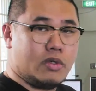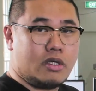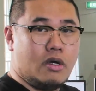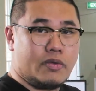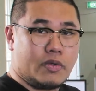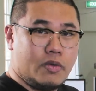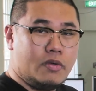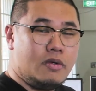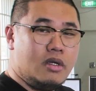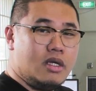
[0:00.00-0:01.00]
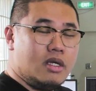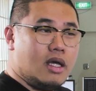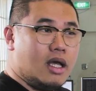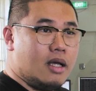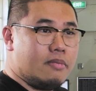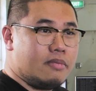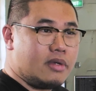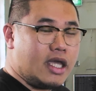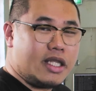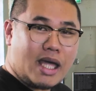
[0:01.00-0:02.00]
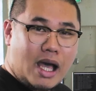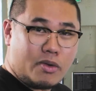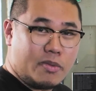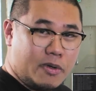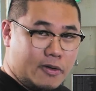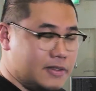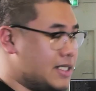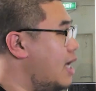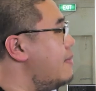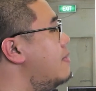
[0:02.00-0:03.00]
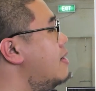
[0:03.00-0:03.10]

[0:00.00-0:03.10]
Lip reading: would go through in our prototype.